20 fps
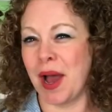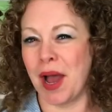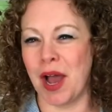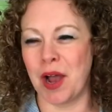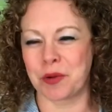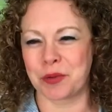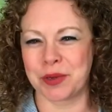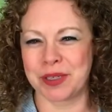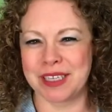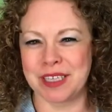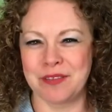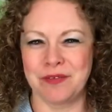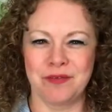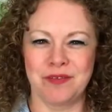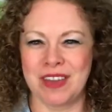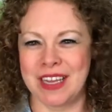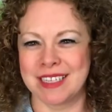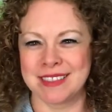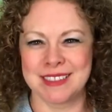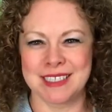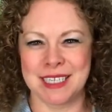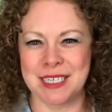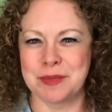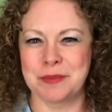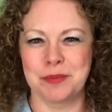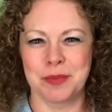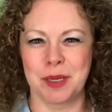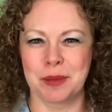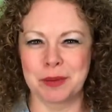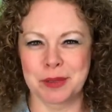a really fancy
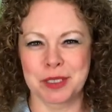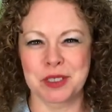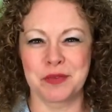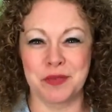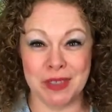published